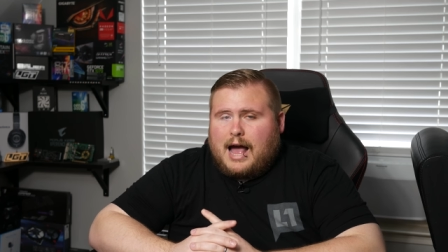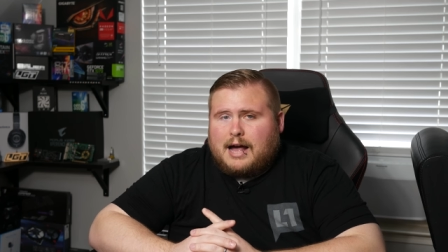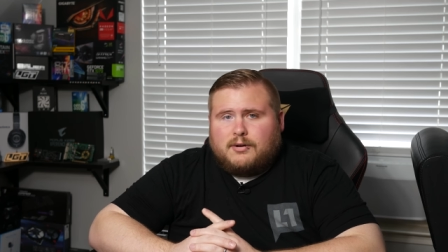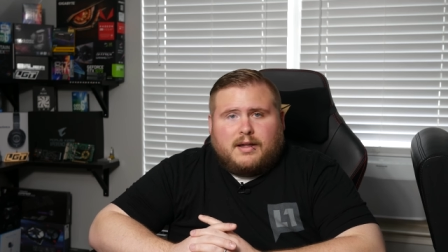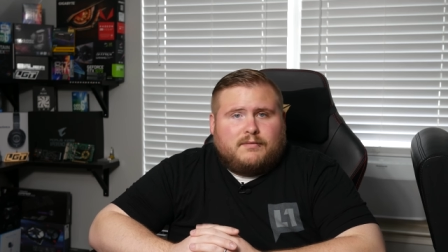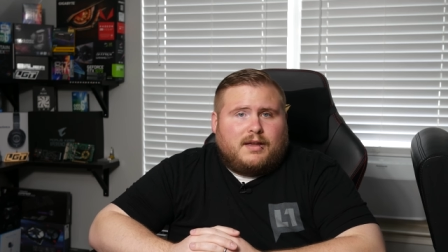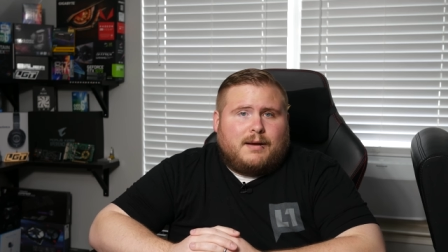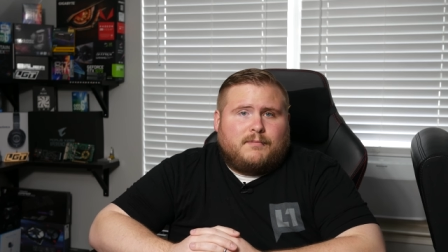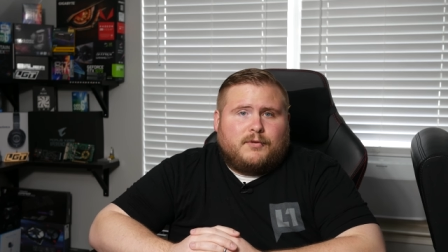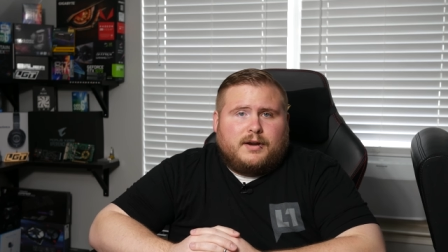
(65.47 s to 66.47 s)
I don't have
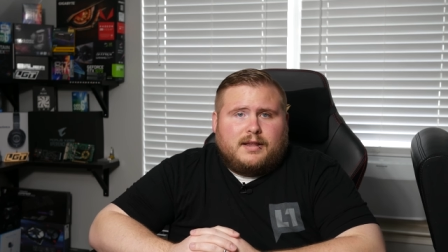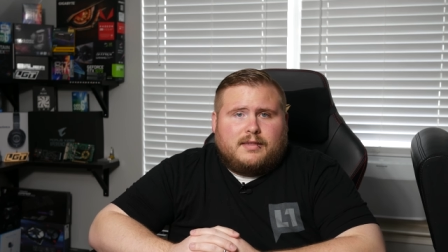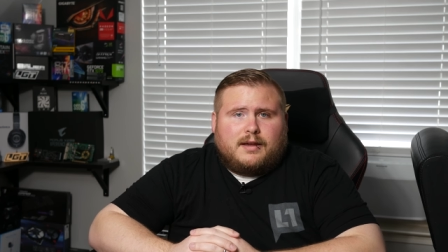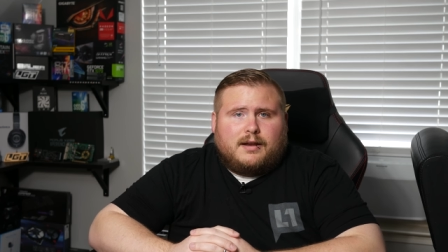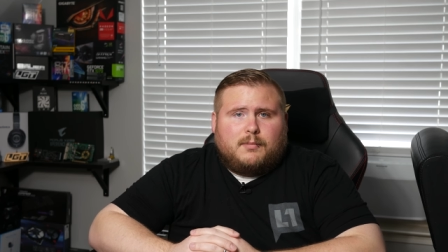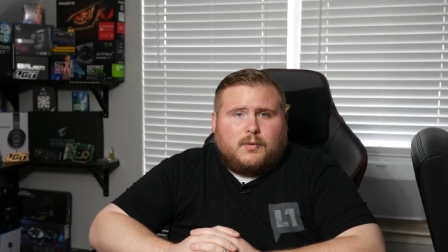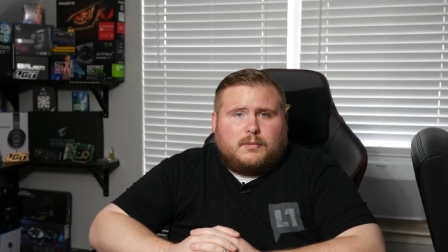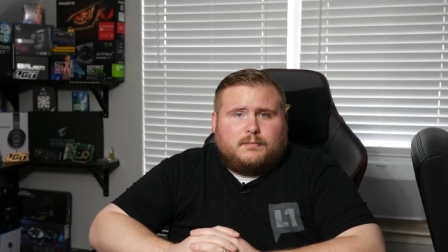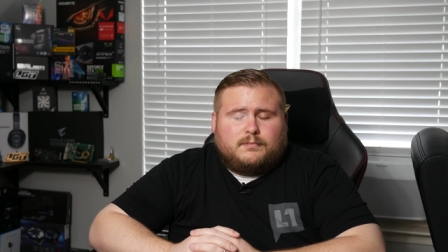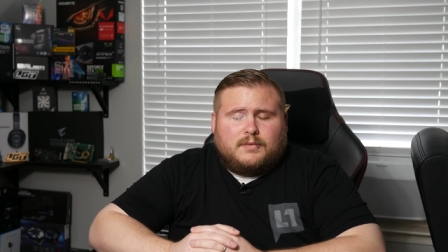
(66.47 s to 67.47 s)
time for anything
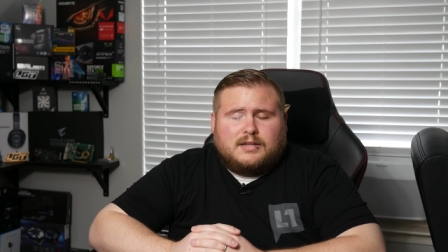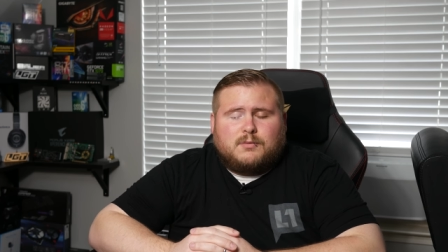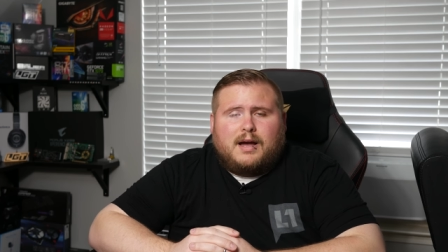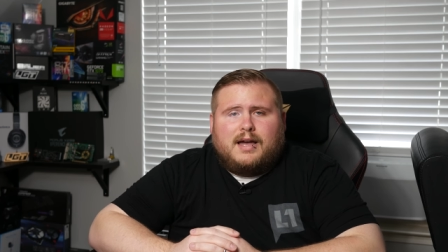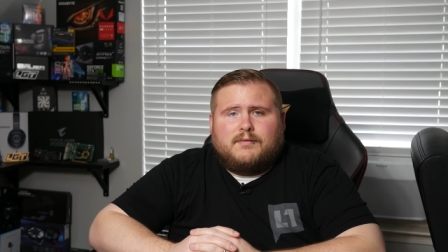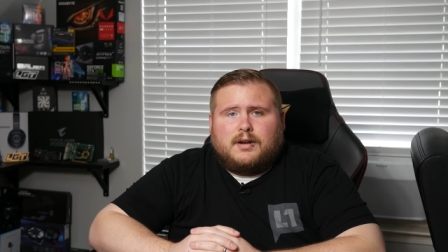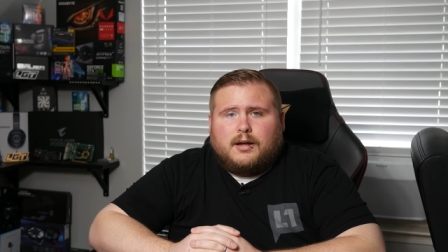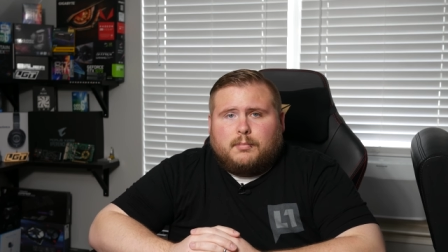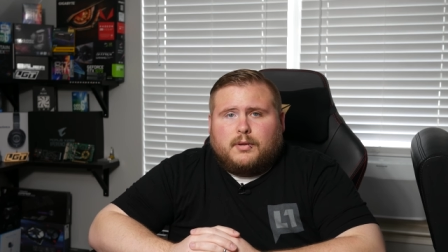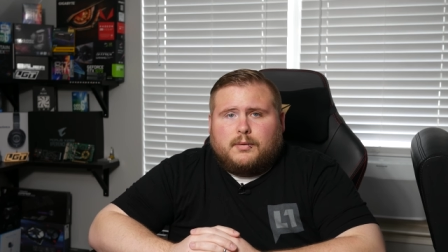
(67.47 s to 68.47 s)
anymore. That's why I haven't
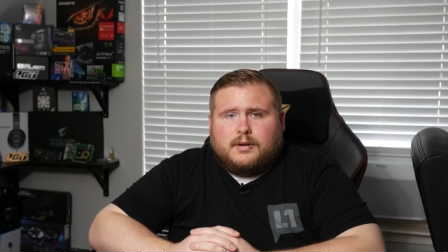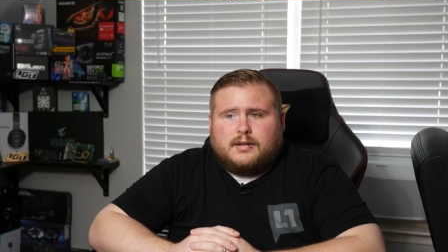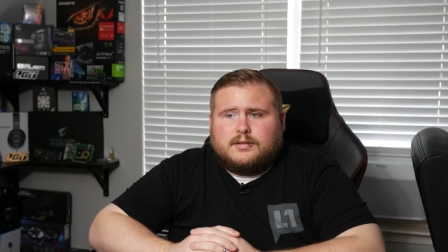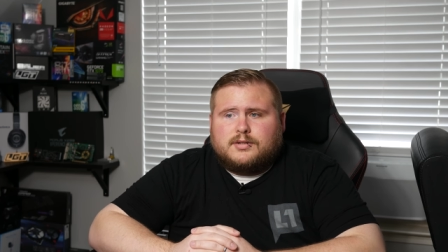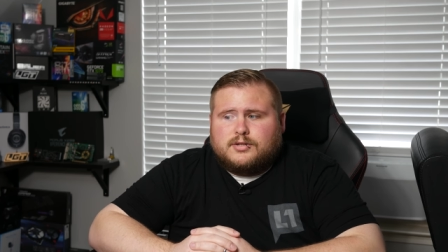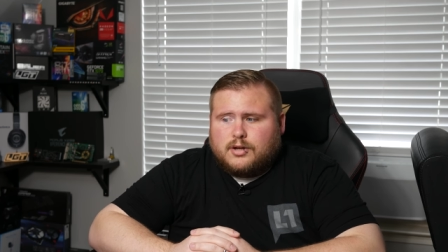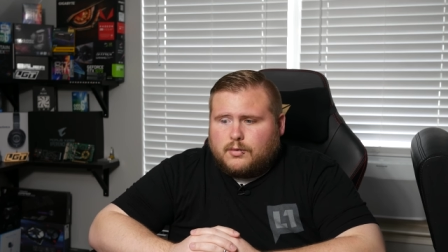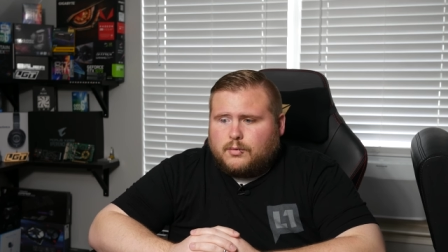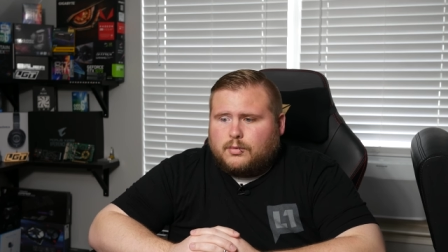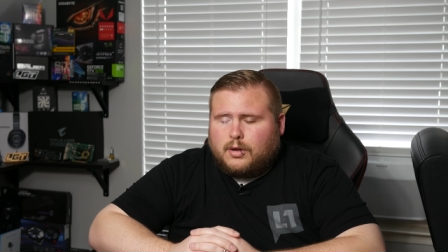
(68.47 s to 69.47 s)
uploaded in
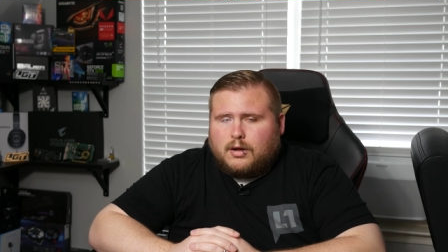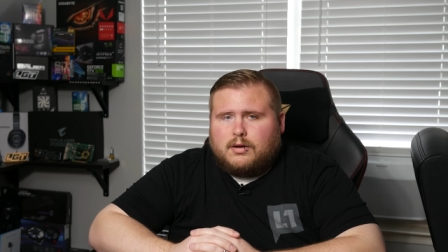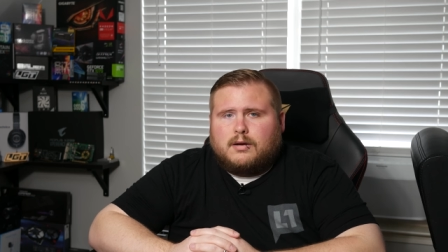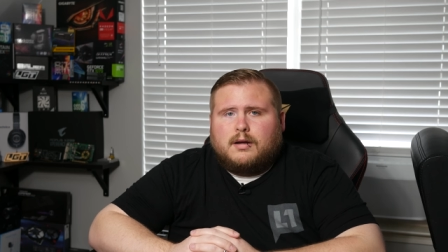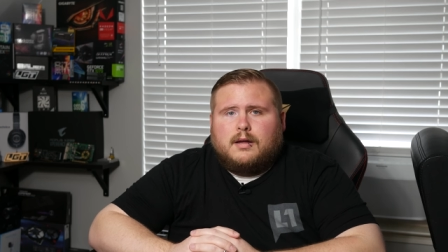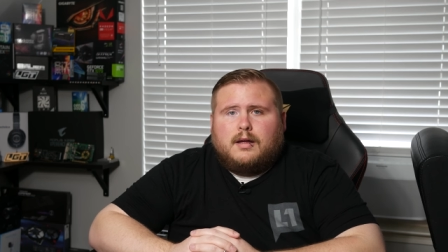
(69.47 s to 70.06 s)
so long.